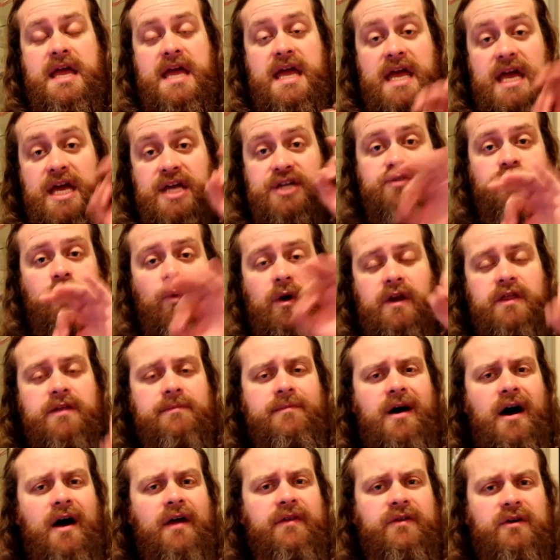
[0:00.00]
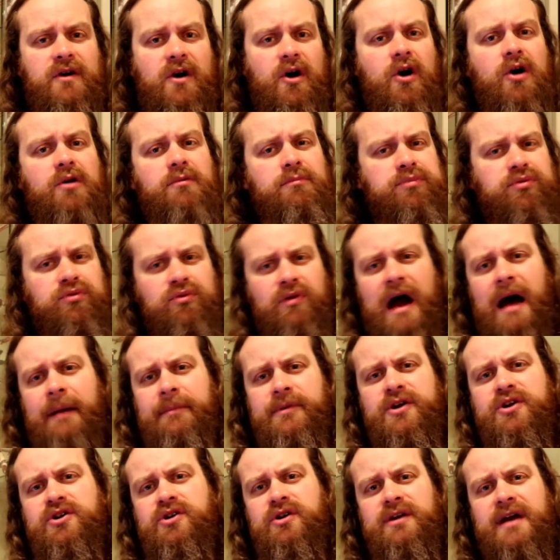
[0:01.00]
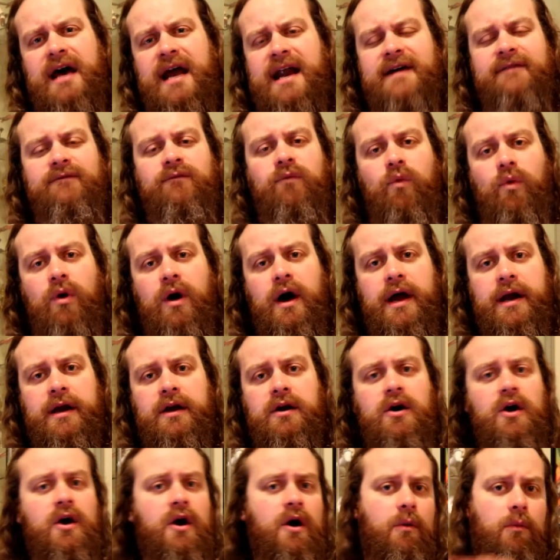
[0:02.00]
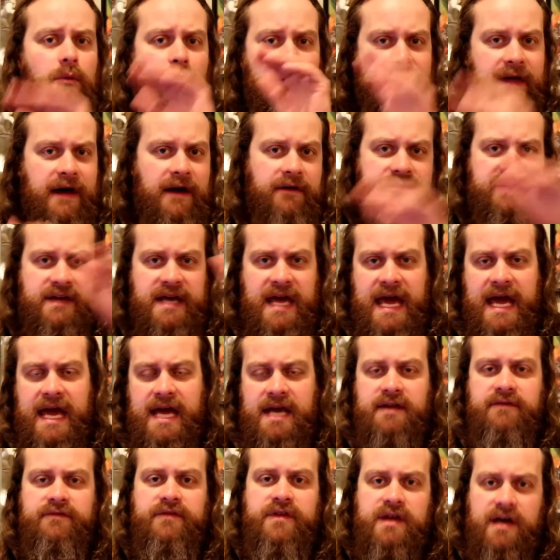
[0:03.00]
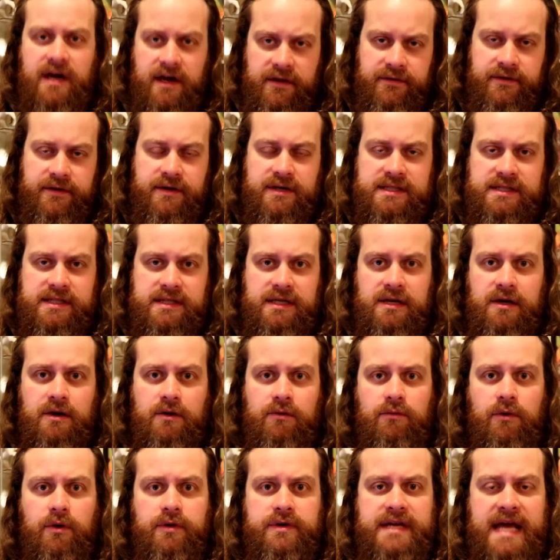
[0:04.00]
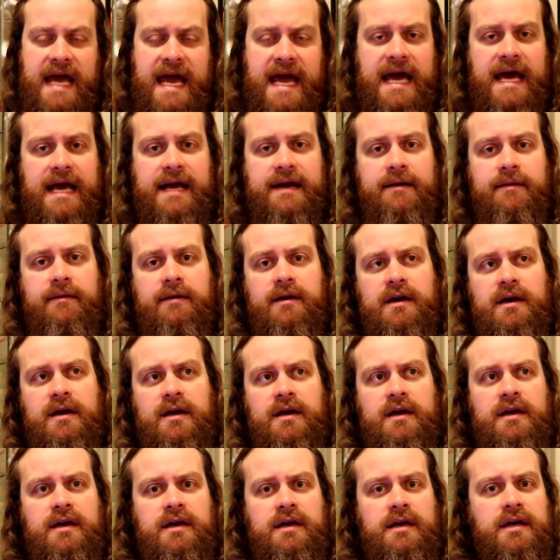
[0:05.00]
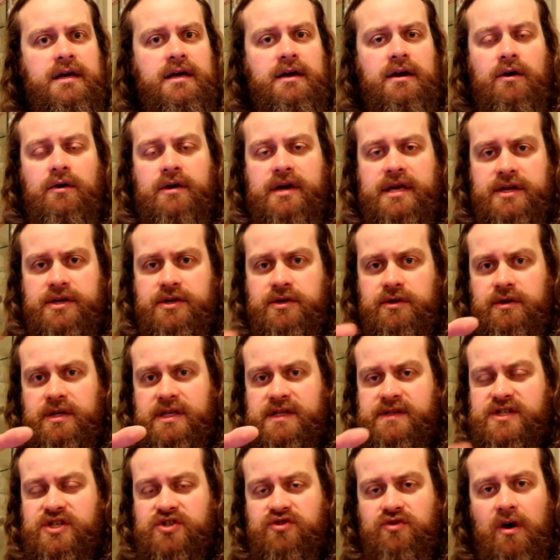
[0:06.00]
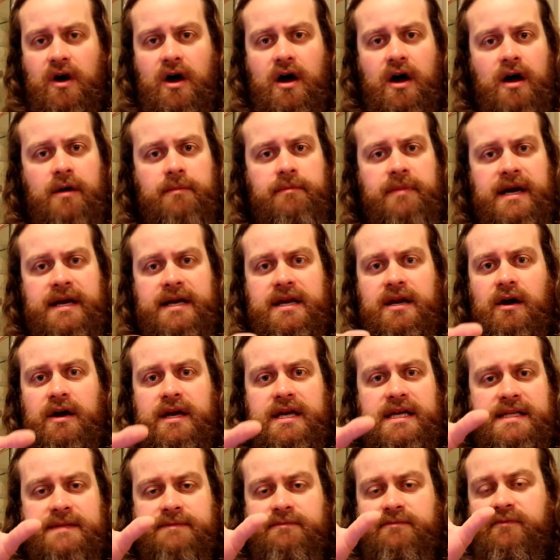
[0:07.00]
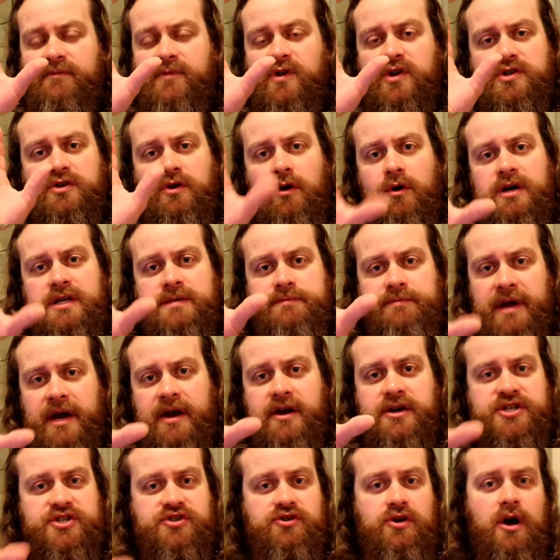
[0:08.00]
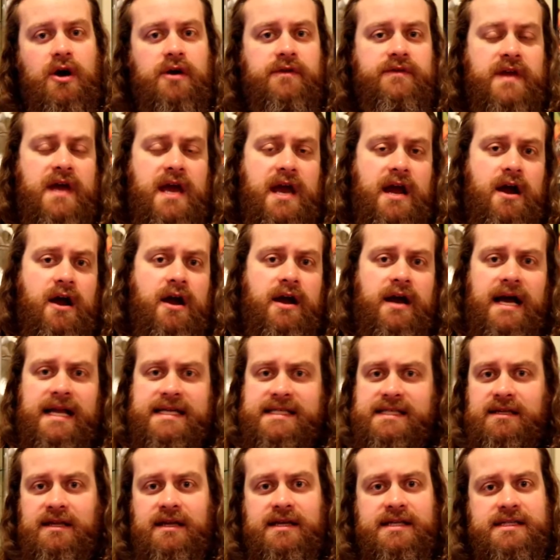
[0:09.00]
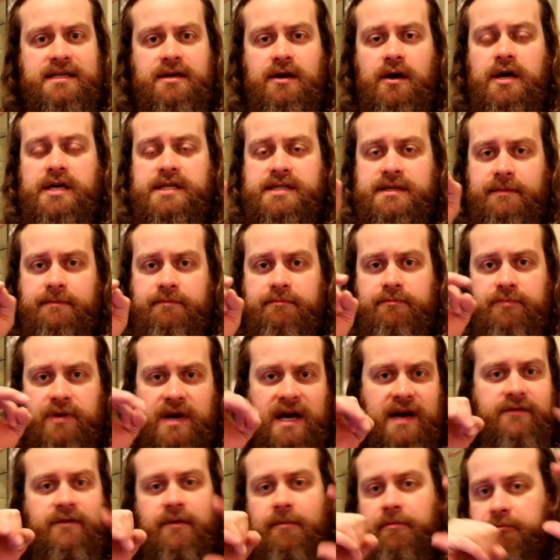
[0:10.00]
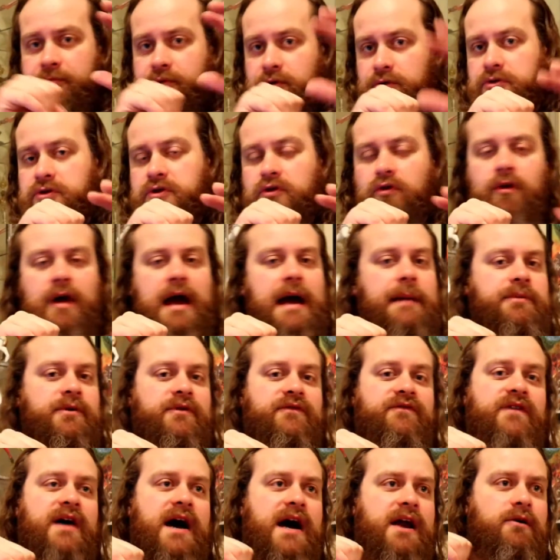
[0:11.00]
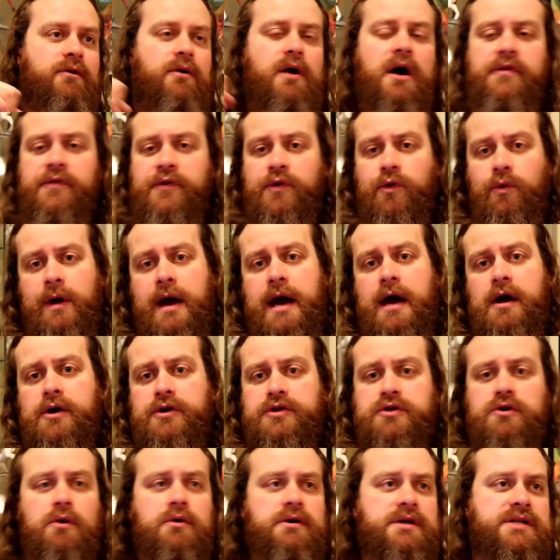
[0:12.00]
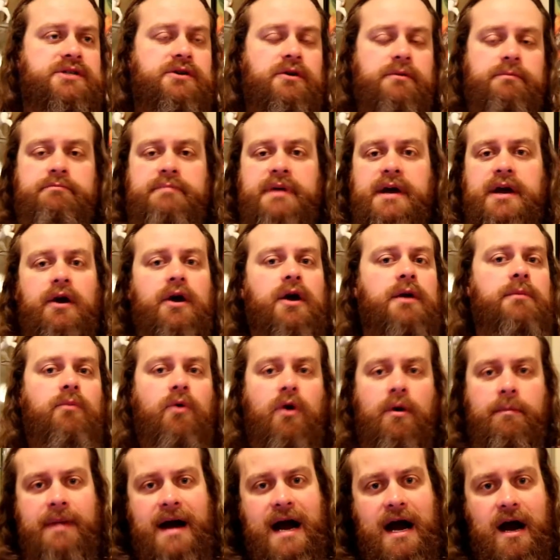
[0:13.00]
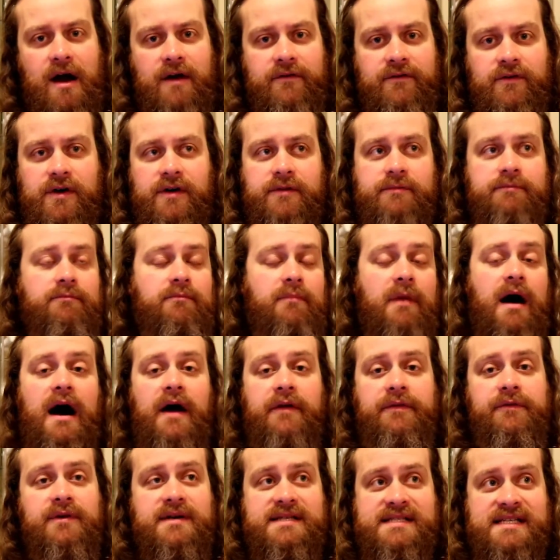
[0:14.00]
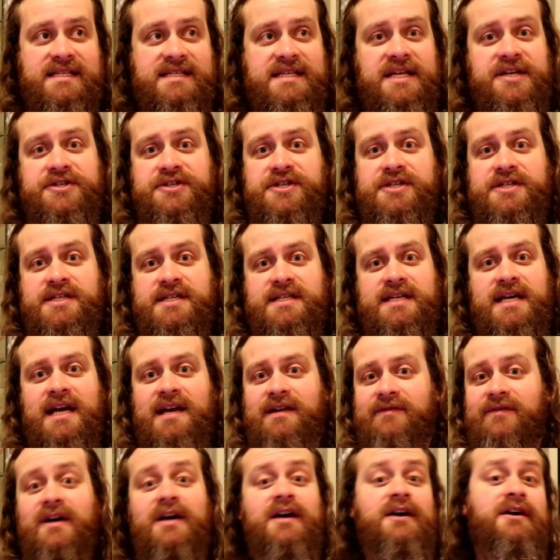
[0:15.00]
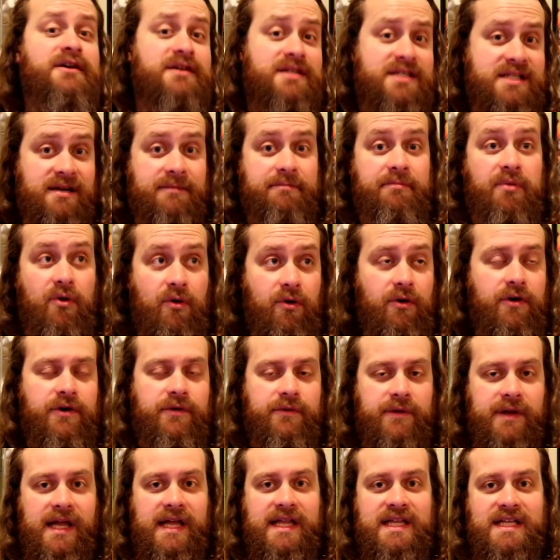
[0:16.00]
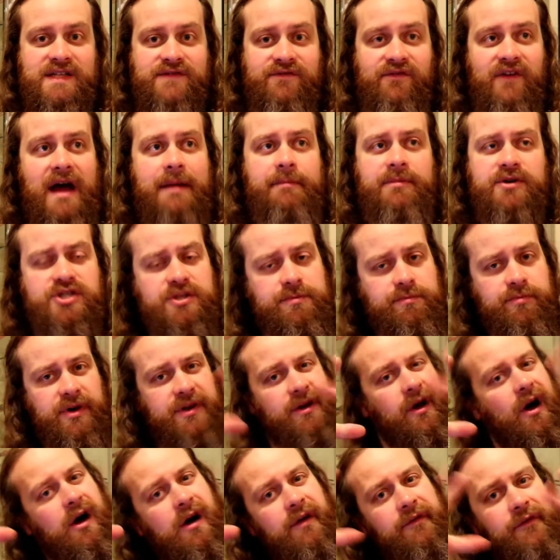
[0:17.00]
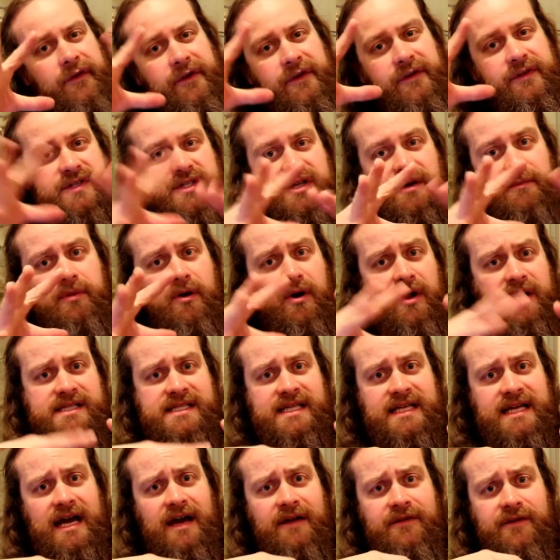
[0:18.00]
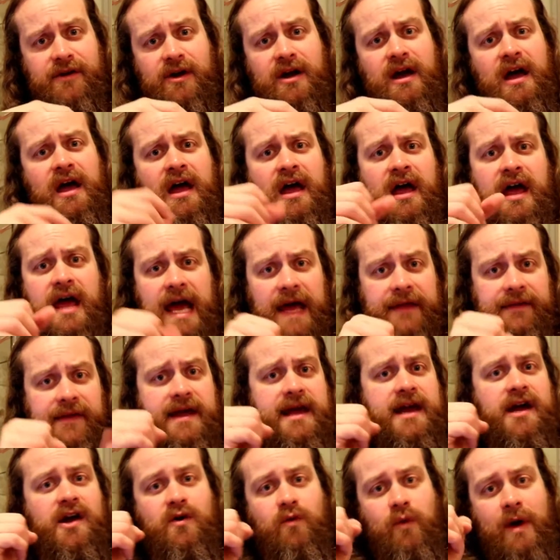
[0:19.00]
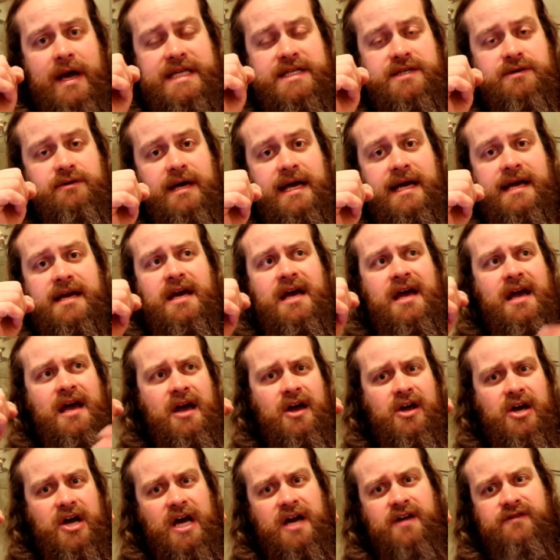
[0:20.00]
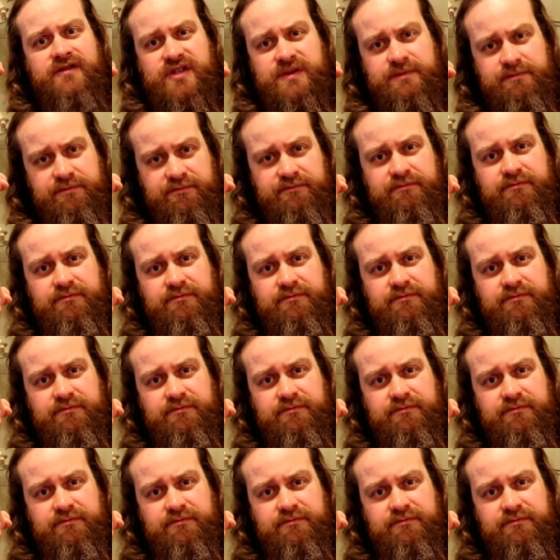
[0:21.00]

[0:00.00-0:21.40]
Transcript: each one of them on their own probably could not have won without the aid of the others. Rodan, is strong, but Ghidorah's bigger and stronger in the air. Godzilla is a kind of a brute grappler fighter on the ground. Ghidorah is still bigger and more powerful, and Mothra is essentially just kind of support really in this fight. But you put all three of those components together, and they equate to a kind of